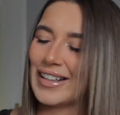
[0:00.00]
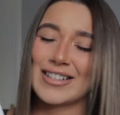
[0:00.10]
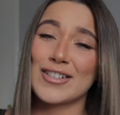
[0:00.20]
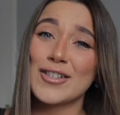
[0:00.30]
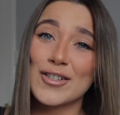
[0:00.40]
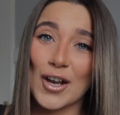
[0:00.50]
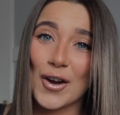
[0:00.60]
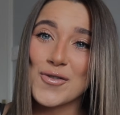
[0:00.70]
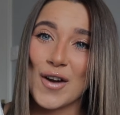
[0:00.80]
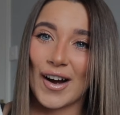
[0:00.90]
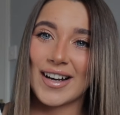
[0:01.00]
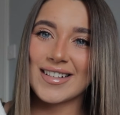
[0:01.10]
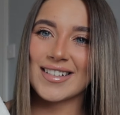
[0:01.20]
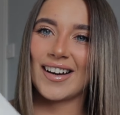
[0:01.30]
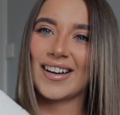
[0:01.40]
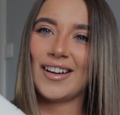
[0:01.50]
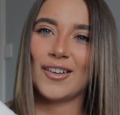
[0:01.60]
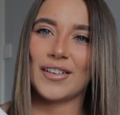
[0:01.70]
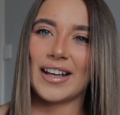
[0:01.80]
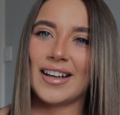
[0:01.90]
so nice. I
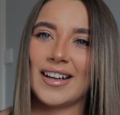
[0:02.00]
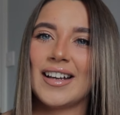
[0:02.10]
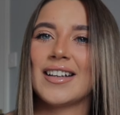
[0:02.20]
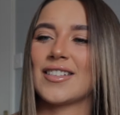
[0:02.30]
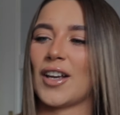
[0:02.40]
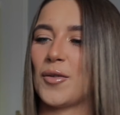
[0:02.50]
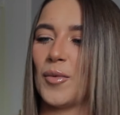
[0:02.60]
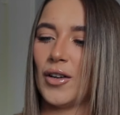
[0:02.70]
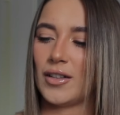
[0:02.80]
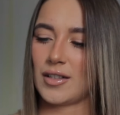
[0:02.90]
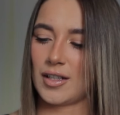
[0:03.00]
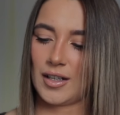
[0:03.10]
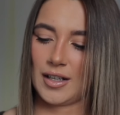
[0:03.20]
love it so much.